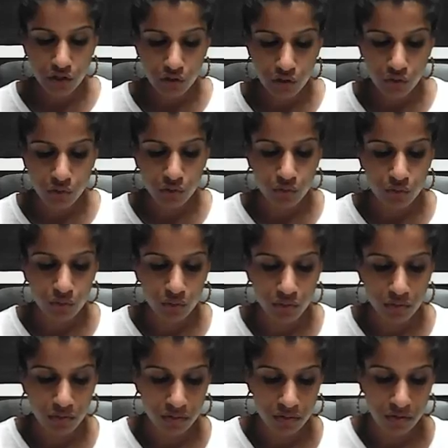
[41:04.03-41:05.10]
you
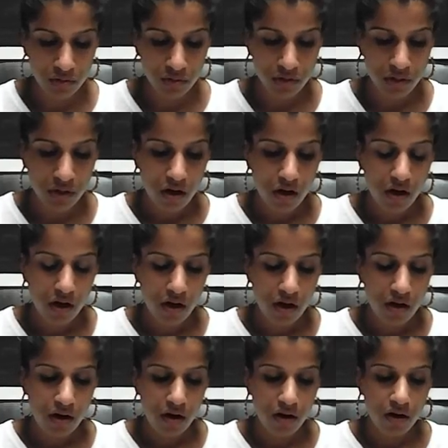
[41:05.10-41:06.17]

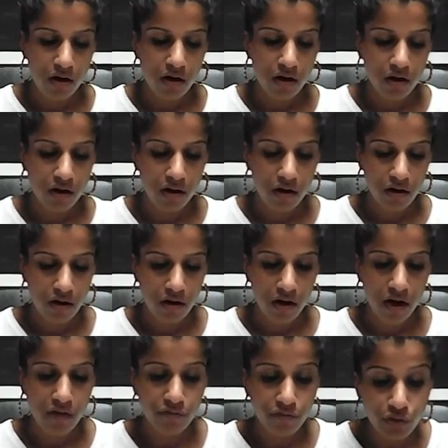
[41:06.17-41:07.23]

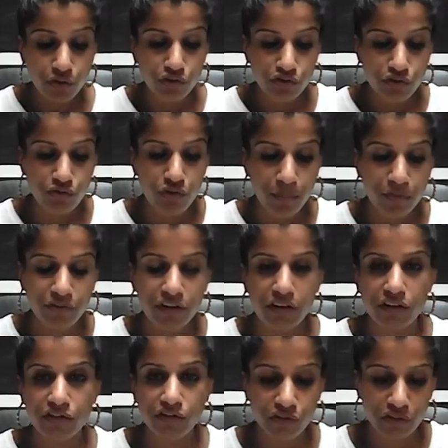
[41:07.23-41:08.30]
have used to
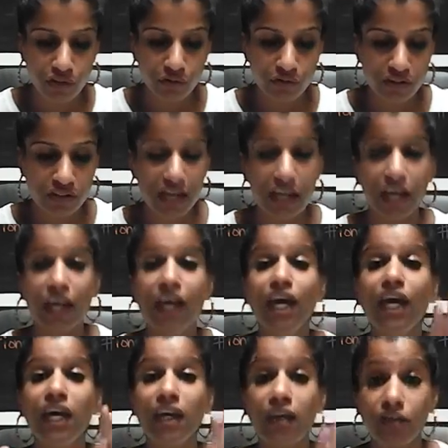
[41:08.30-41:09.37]
represent as yourself today.
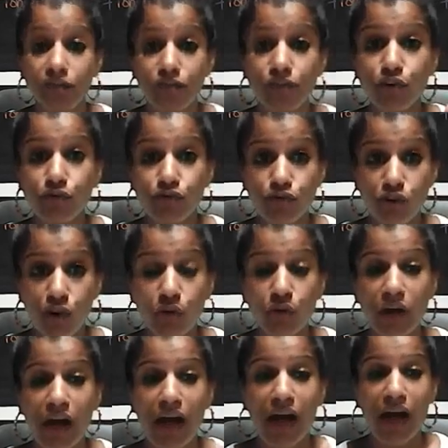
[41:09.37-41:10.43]
If you
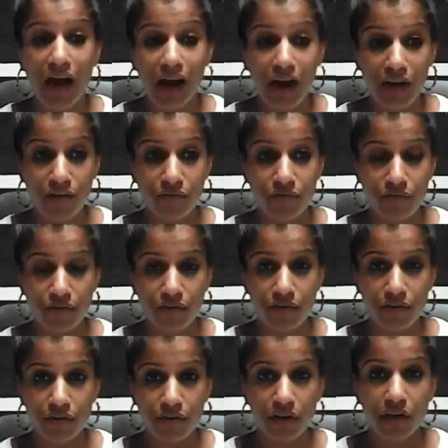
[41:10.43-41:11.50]
don't have
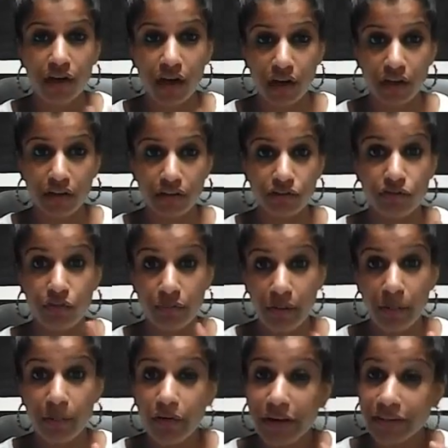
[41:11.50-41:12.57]
colors,
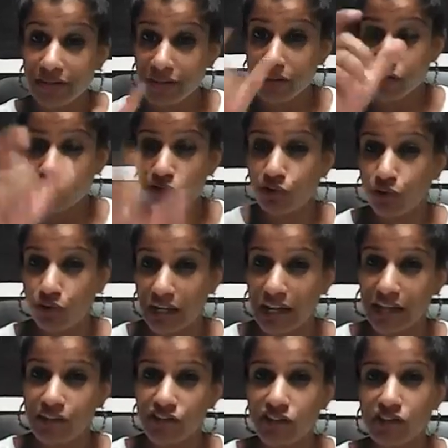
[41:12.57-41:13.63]
remember I said to draw the
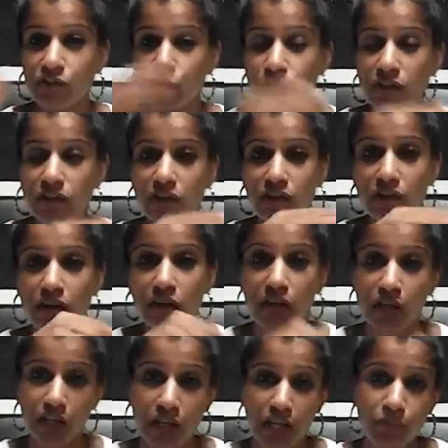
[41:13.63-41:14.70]
legend with the
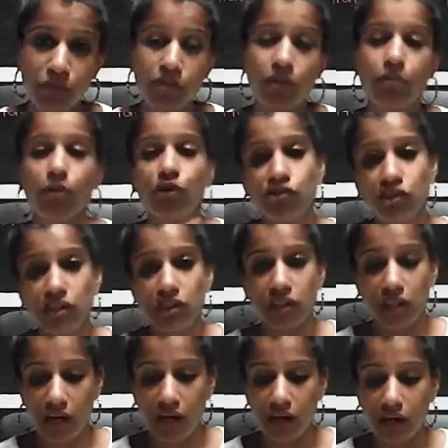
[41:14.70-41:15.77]
name of the emotion and the
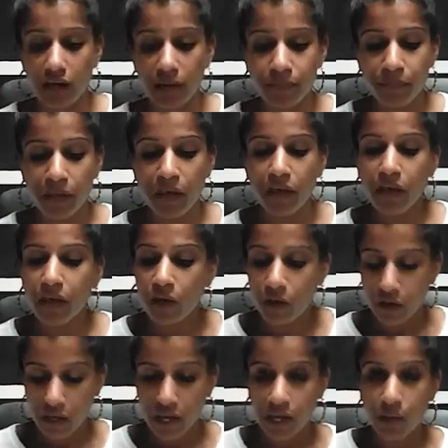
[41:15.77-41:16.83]
color.
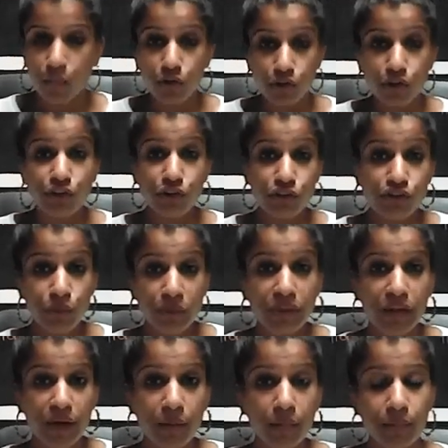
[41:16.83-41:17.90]
Okay, what you can do in
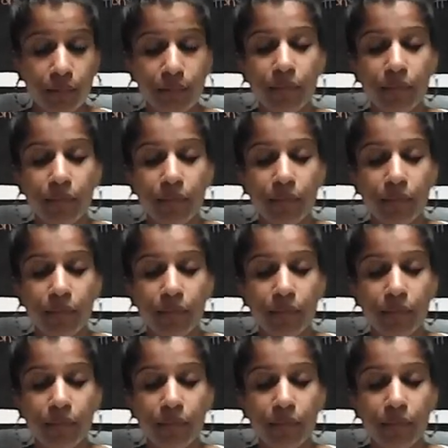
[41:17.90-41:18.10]
that